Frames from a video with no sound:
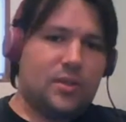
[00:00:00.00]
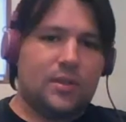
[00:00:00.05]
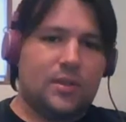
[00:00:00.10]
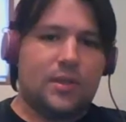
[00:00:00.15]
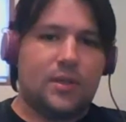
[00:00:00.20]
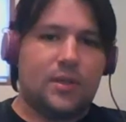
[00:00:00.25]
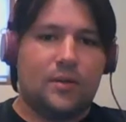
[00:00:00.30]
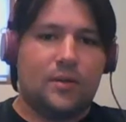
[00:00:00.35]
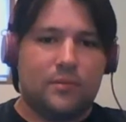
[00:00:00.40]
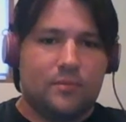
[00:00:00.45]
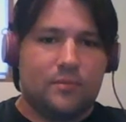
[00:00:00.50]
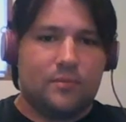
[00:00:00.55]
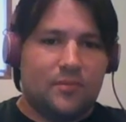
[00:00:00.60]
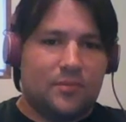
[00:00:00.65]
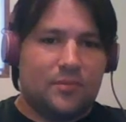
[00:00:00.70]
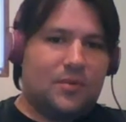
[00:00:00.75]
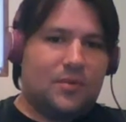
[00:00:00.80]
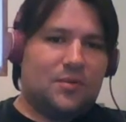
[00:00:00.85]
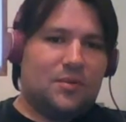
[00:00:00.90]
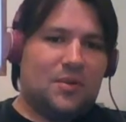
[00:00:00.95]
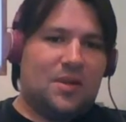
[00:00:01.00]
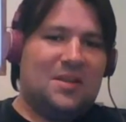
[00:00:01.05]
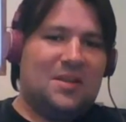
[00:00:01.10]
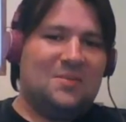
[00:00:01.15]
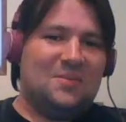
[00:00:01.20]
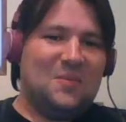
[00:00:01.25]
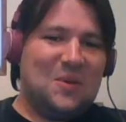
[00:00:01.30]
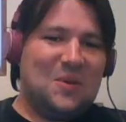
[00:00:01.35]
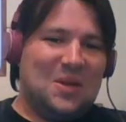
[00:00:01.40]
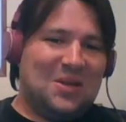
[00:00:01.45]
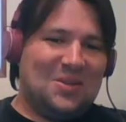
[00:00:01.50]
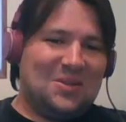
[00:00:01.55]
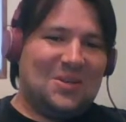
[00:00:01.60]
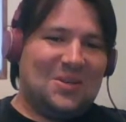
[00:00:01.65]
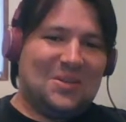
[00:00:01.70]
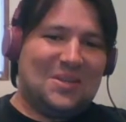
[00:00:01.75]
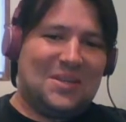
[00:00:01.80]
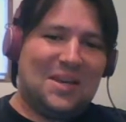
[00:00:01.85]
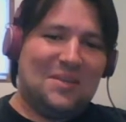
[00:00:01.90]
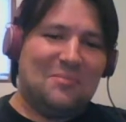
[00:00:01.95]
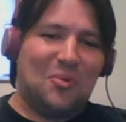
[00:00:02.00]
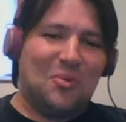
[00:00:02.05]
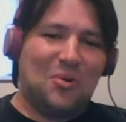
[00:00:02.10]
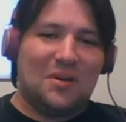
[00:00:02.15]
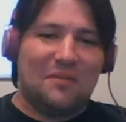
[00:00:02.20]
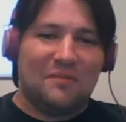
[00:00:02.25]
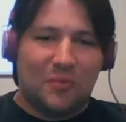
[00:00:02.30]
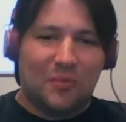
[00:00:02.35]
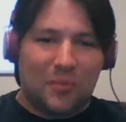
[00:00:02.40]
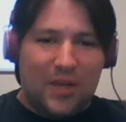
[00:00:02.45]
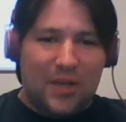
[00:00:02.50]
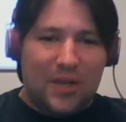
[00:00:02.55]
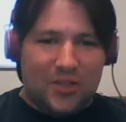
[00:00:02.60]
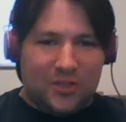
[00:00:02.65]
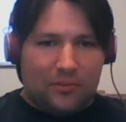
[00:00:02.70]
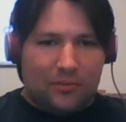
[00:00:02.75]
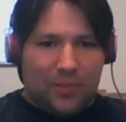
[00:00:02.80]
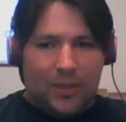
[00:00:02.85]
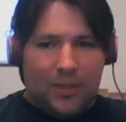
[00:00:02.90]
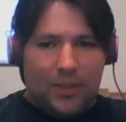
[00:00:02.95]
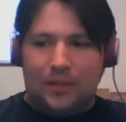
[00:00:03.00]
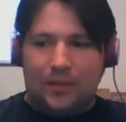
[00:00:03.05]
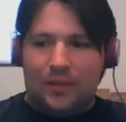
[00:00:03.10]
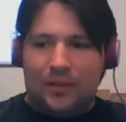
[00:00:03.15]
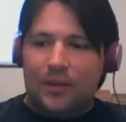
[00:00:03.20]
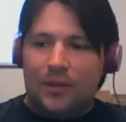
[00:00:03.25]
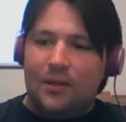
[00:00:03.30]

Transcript: the little get more information button